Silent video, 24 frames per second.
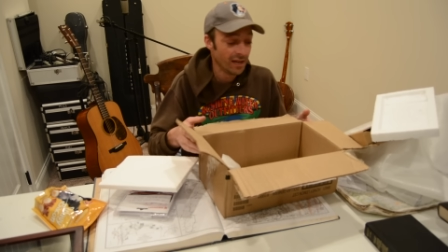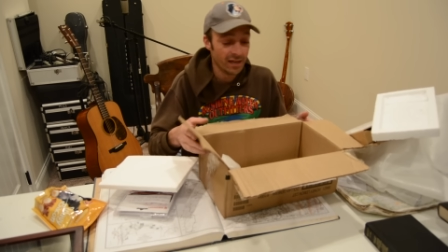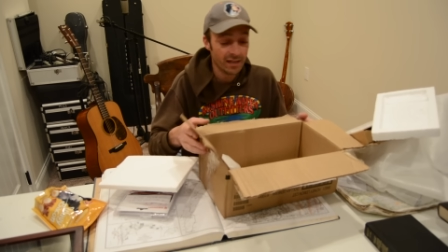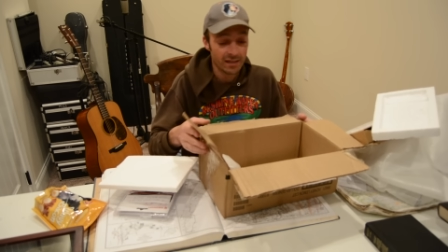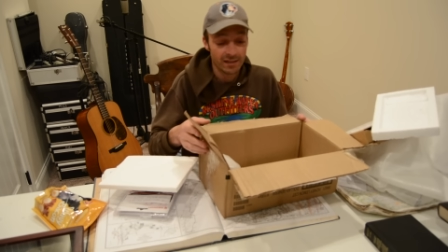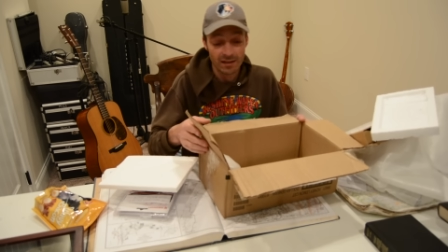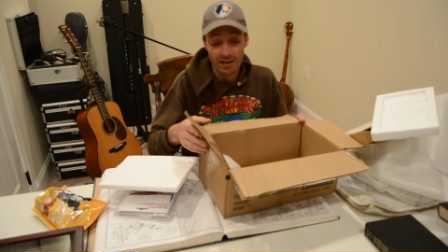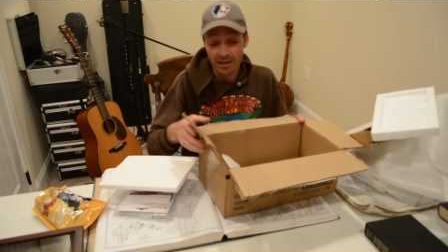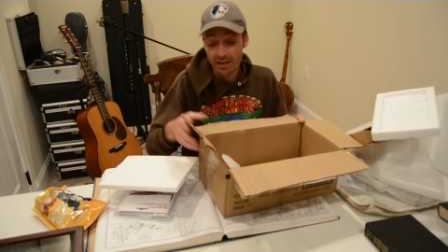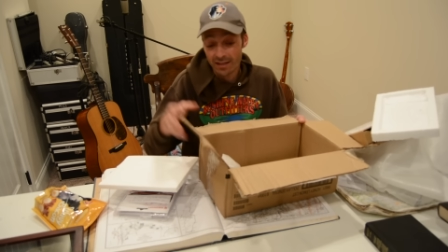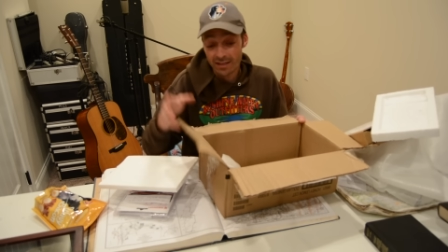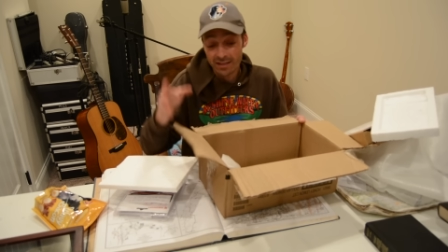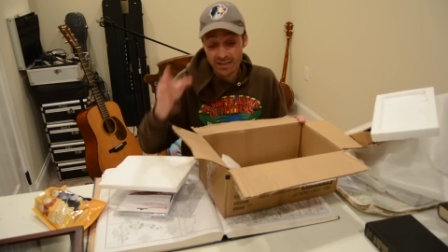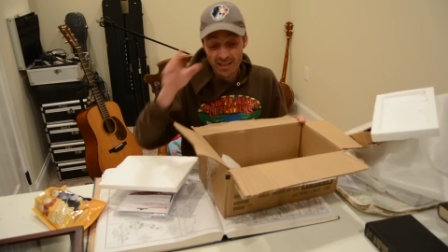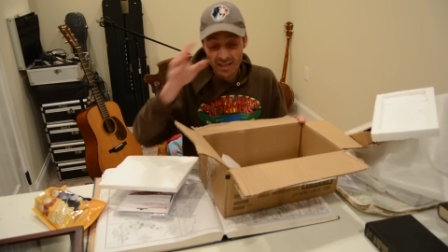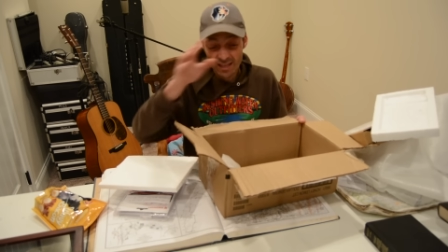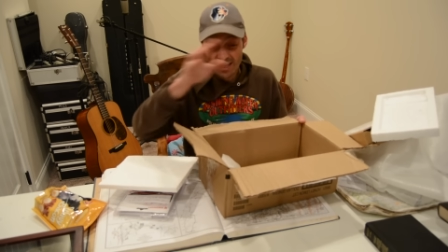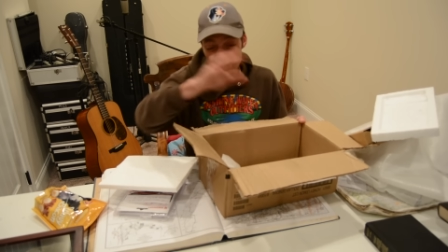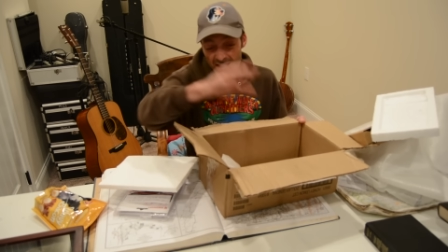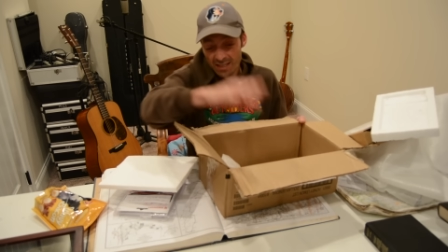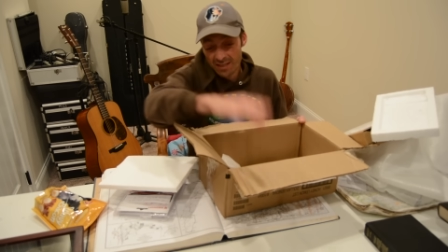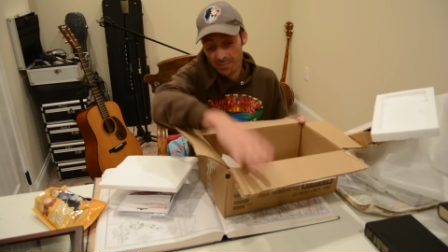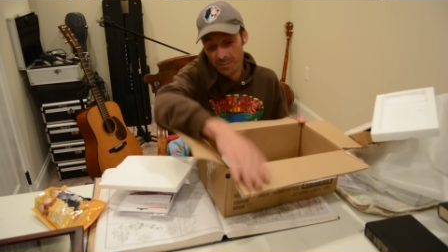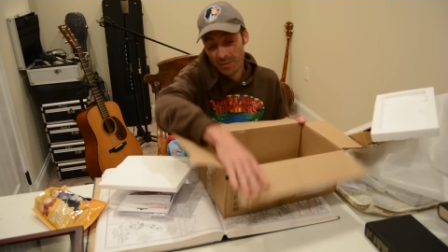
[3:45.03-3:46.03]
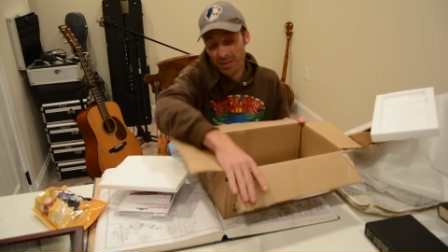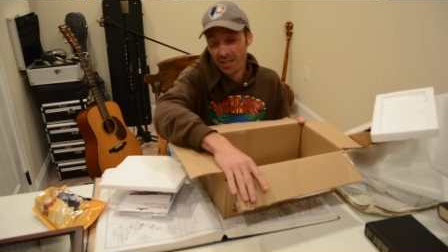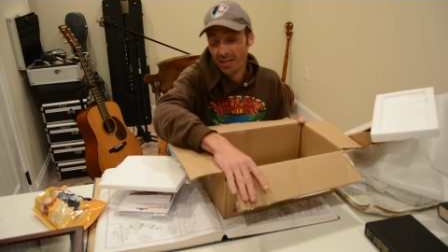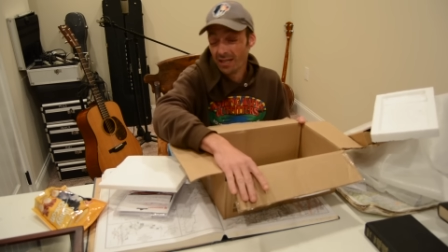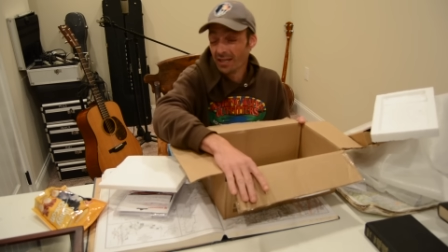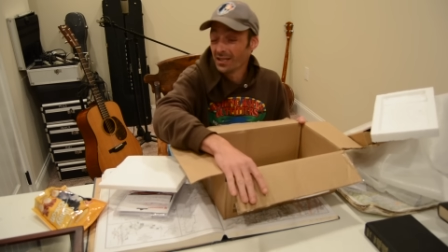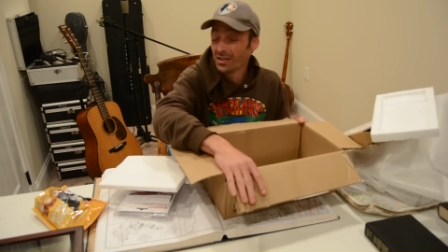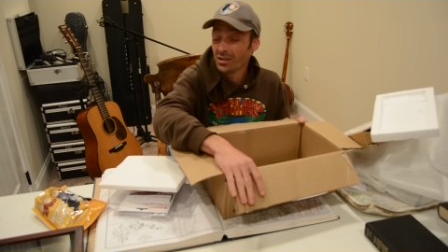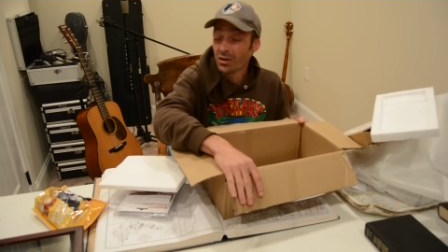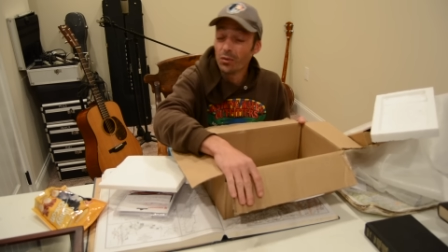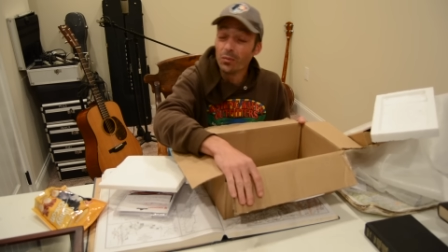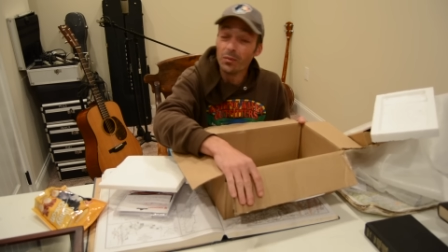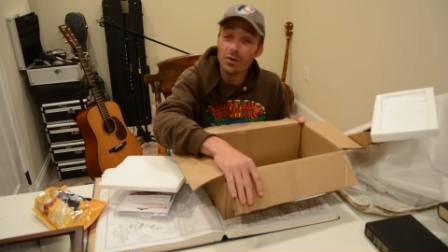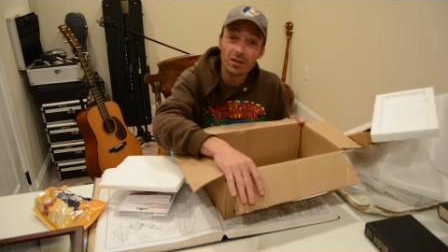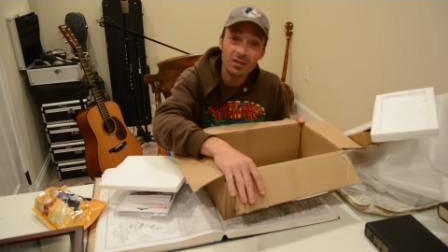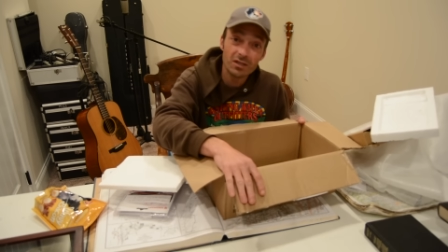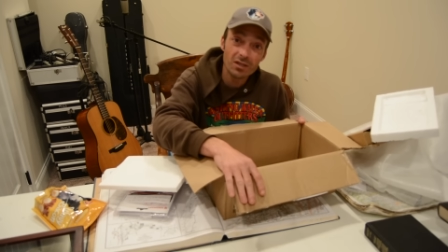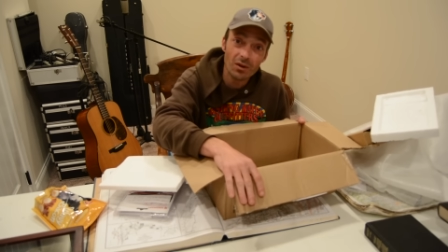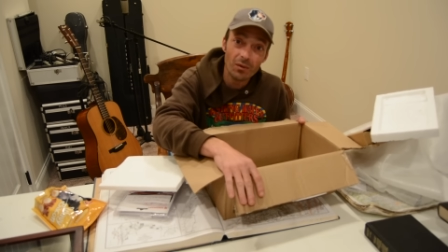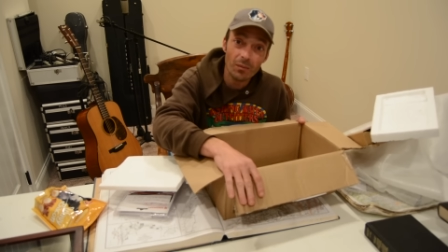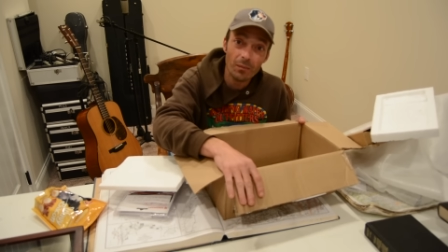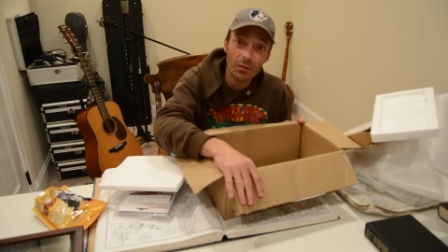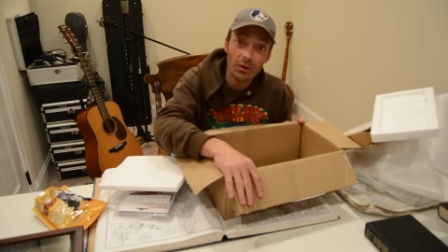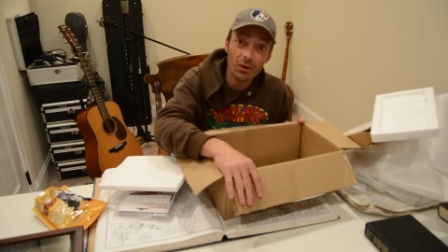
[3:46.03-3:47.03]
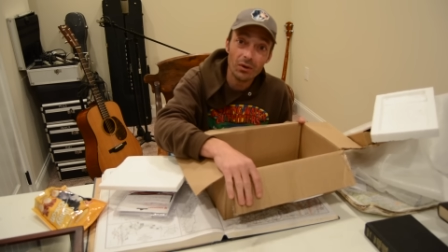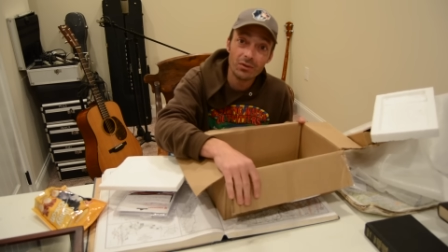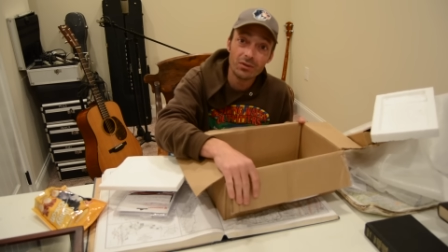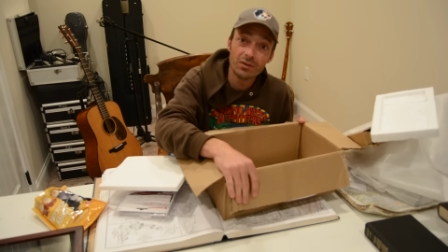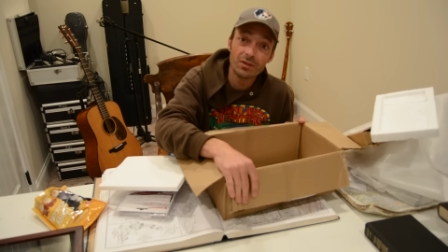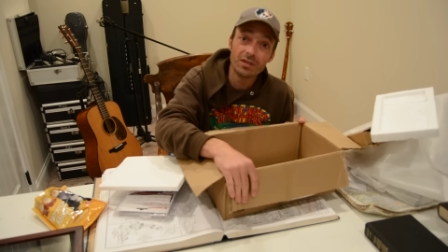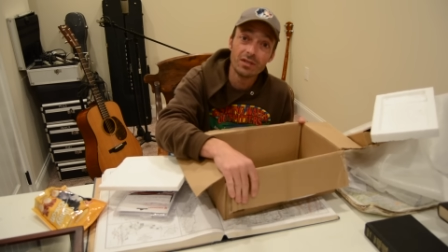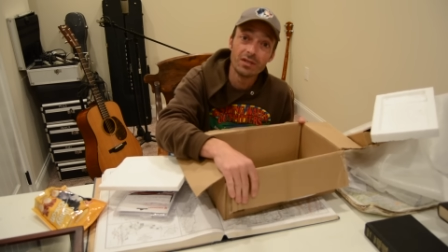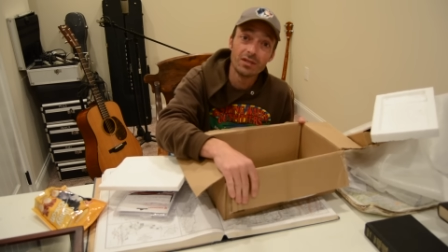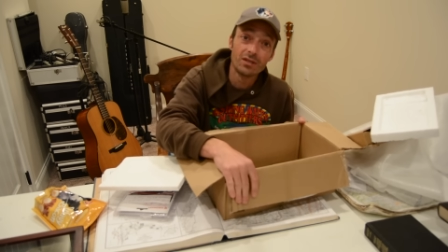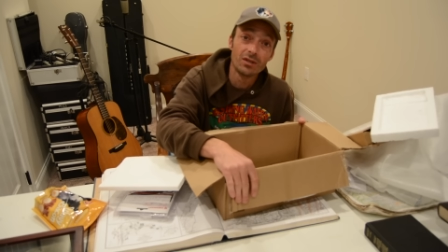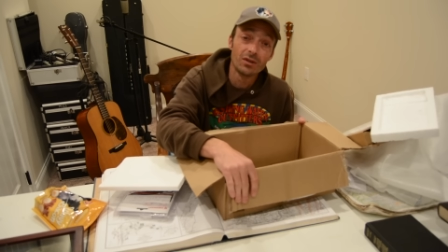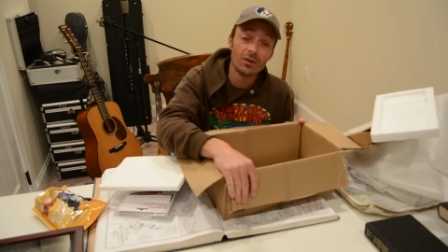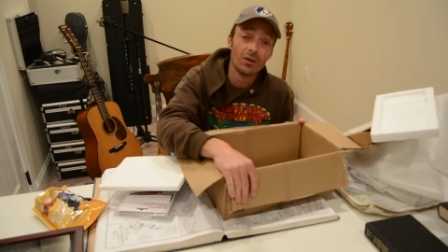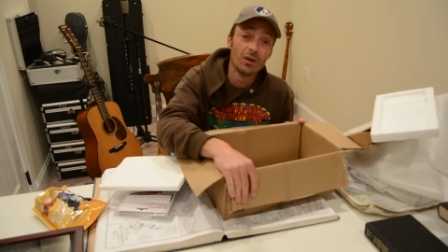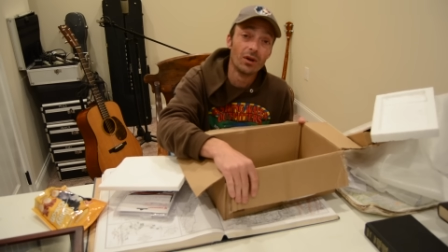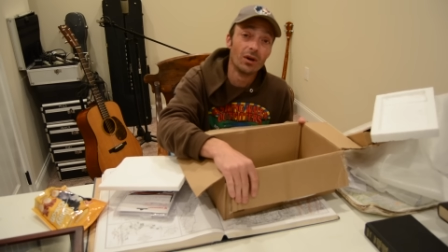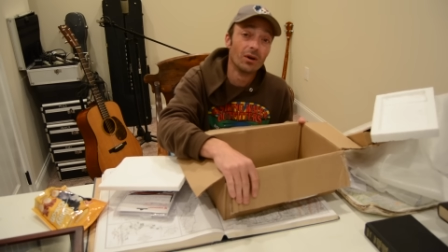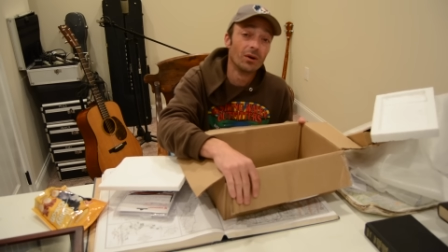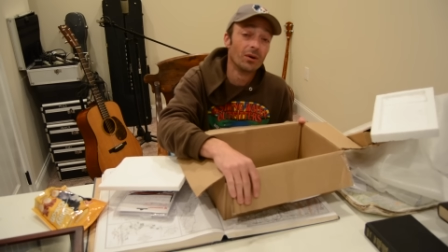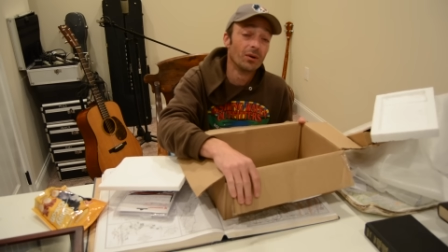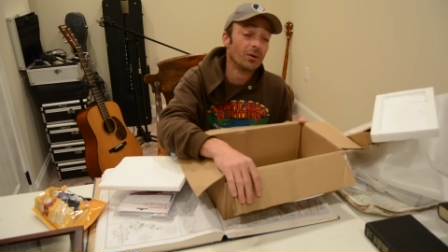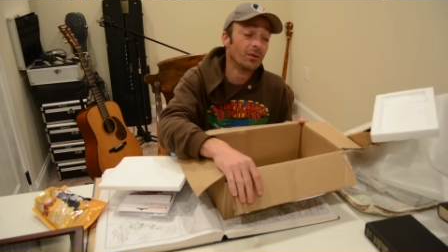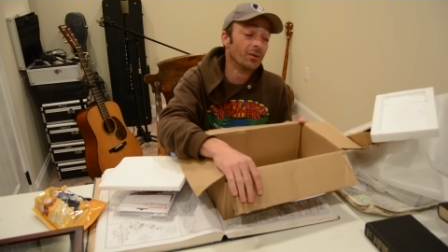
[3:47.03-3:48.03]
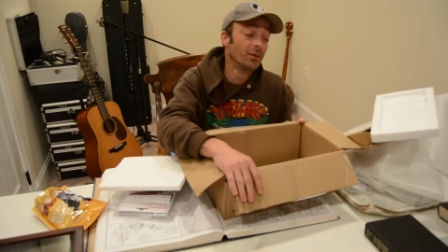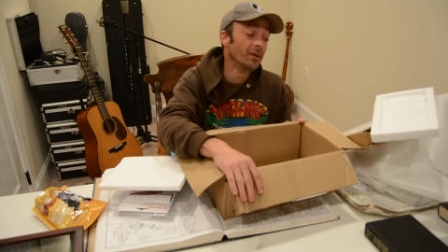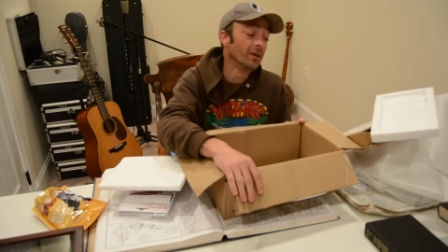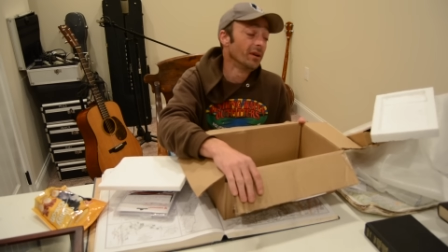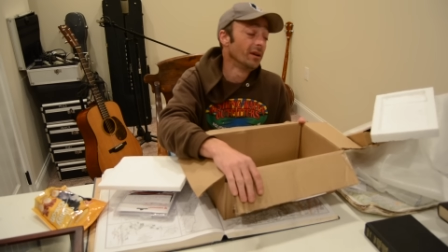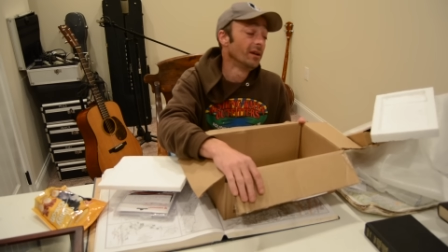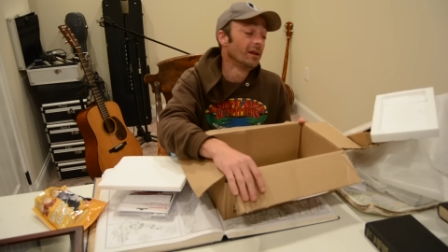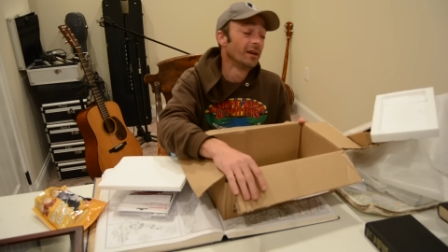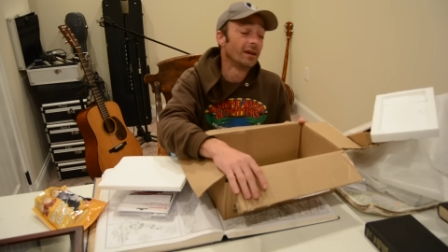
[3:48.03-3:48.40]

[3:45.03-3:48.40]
and like I said, he spent so much on postage alone.